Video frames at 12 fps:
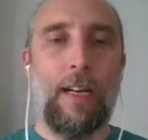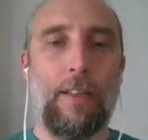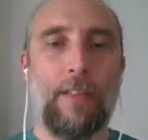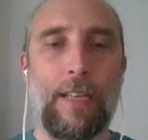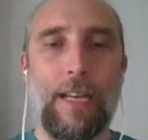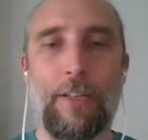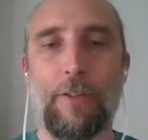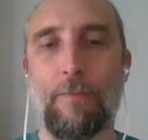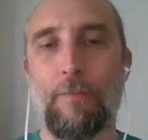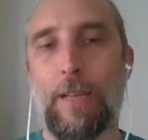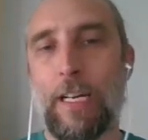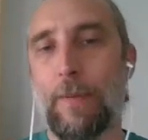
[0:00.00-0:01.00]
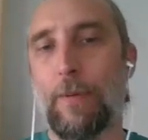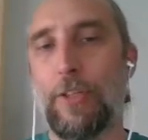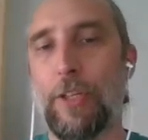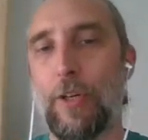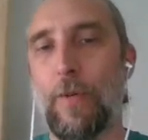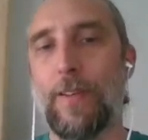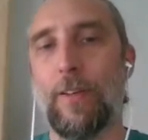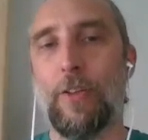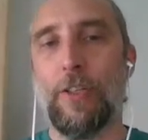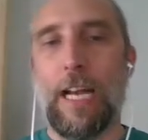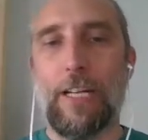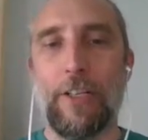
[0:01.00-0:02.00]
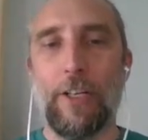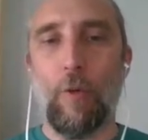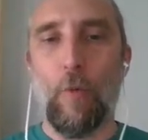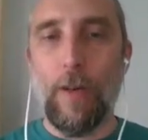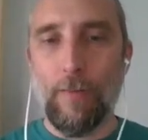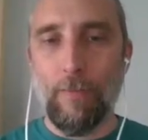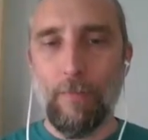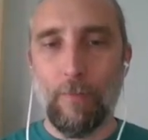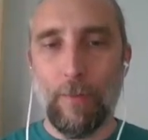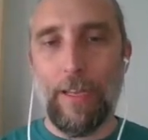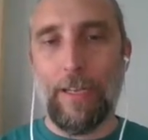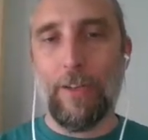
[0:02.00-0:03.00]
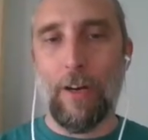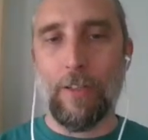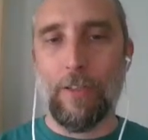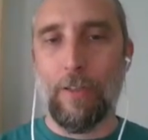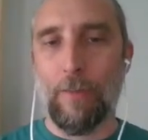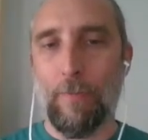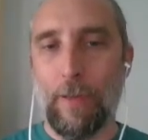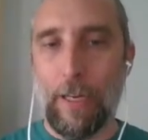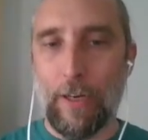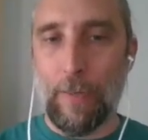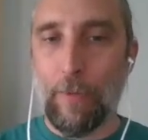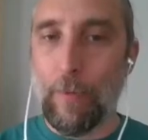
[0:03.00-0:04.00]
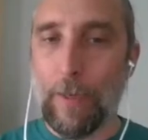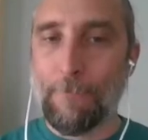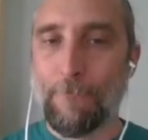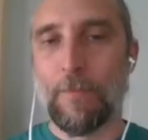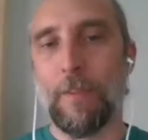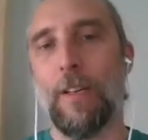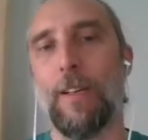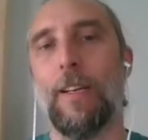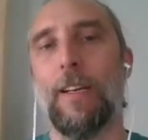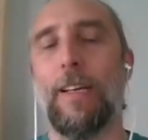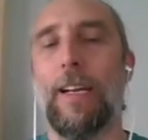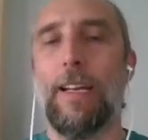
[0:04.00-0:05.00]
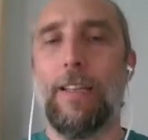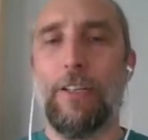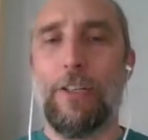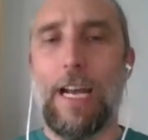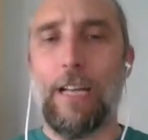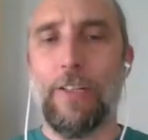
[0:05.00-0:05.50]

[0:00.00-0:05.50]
In this case, player number 2 is on chat channel 1, where they talk to player number 1. And then